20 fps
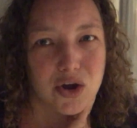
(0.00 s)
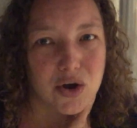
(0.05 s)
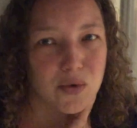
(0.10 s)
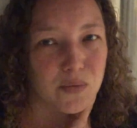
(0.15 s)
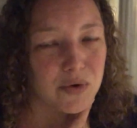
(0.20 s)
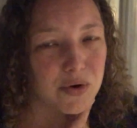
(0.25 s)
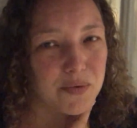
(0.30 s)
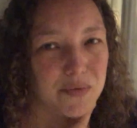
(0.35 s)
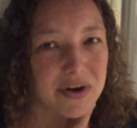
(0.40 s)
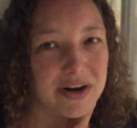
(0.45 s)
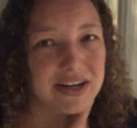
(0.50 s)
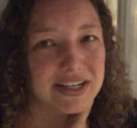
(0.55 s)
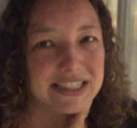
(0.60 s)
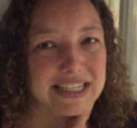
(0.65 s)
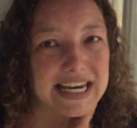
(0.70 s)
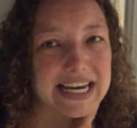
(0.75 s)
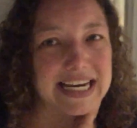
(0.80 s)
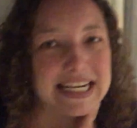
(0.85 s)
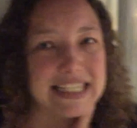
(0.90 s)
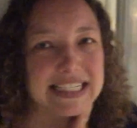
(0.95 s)
we wanna
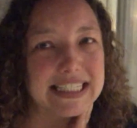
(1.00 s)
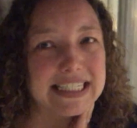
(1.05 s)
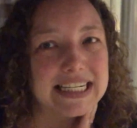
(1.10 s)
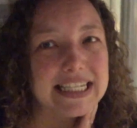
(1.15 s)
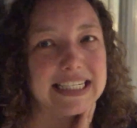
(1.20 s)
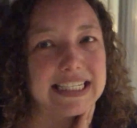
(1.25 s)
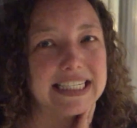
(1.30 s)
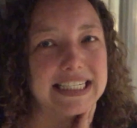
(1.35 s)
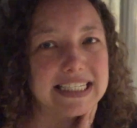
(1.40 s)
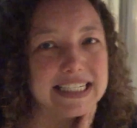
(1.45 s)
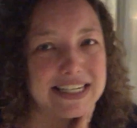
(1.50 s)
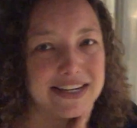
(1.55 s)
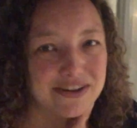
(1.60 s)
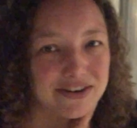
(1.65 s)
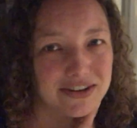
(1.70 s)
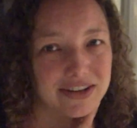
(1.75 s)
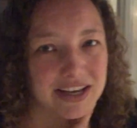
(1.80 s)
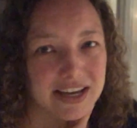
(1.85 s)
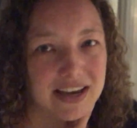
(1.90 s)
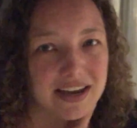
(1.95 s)
say
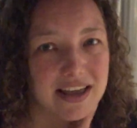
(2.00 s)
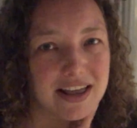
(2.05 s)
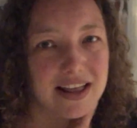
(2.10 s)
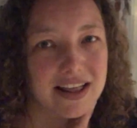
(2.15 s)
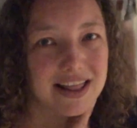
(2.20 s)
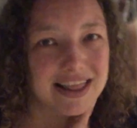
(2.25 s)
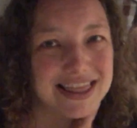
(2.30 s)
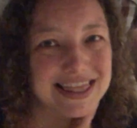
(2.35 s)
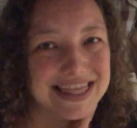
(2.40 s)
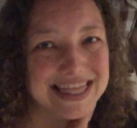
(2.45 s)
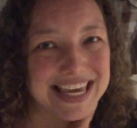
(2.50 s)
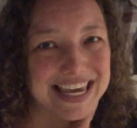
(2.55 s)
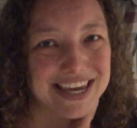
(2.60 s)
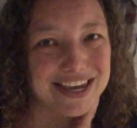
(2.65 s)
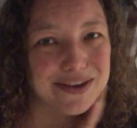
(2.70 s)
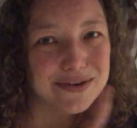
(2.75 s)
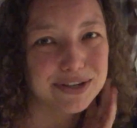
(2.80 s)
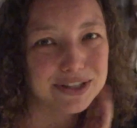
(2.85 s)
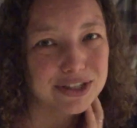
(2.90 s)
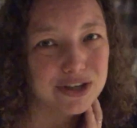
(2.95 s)
sincerely, thank
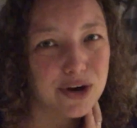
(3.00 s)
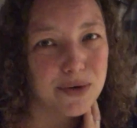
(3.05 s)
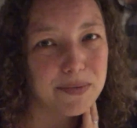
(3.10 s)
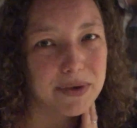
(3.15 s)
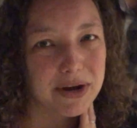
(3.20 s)
you so